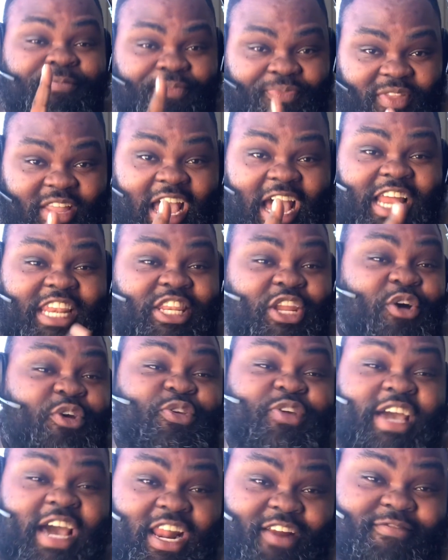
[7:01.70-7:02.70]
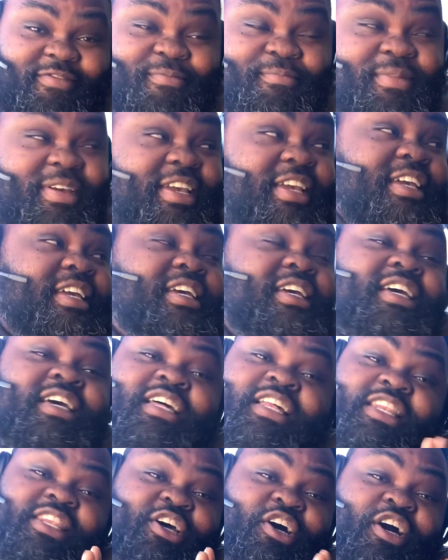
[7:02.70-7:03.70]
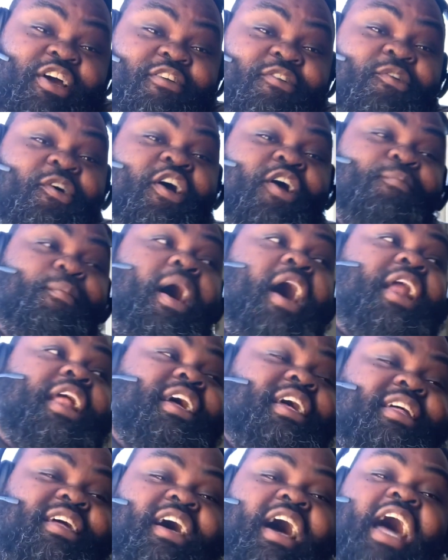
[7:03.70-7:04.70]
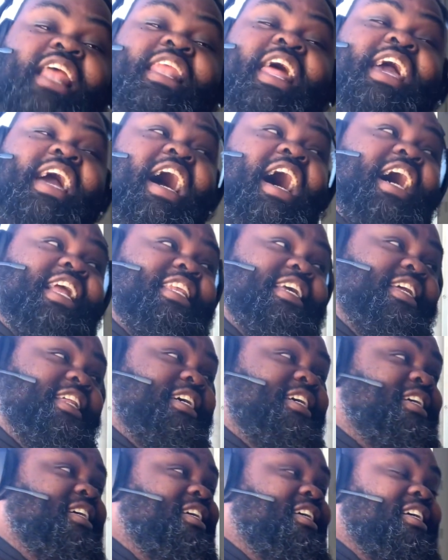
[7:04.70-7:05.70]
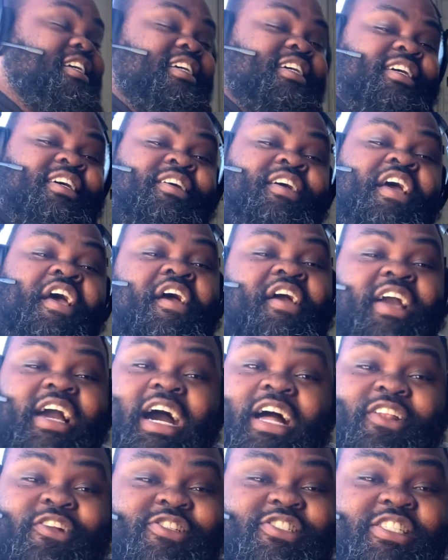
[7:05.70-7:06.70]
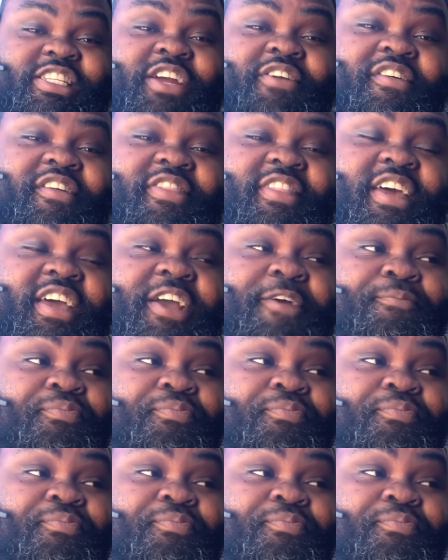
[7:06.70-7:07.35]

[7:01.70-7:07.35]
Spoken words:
I know you got it from me. Don't even worry about it. I like how I did it. Colors and everything.